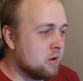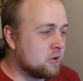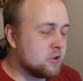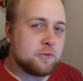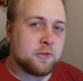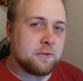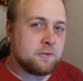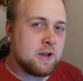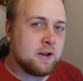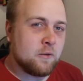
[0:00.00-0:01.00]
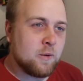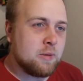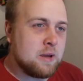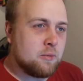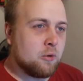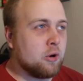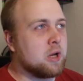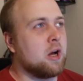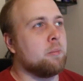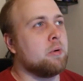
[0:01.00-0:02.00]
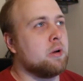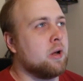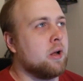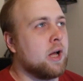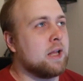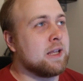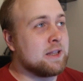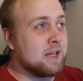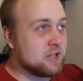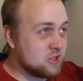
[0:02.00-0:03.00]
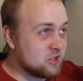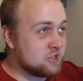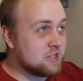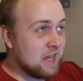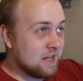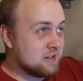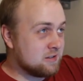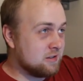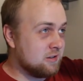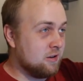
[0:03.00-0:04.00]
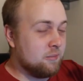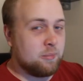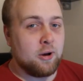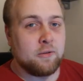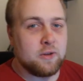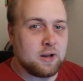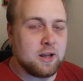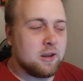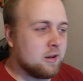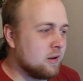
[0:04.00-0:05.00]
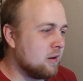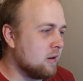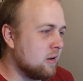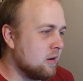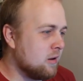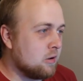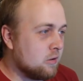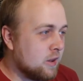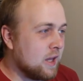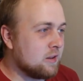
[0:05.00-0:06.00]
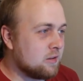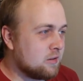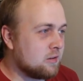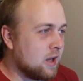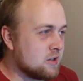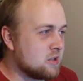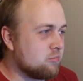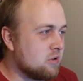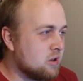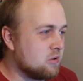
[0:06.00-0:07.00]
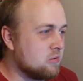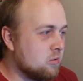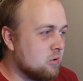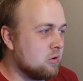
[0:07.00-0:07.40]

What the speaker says: Just for that feeling of when people look up and then they just see it perfectly. That is actually pretty cool.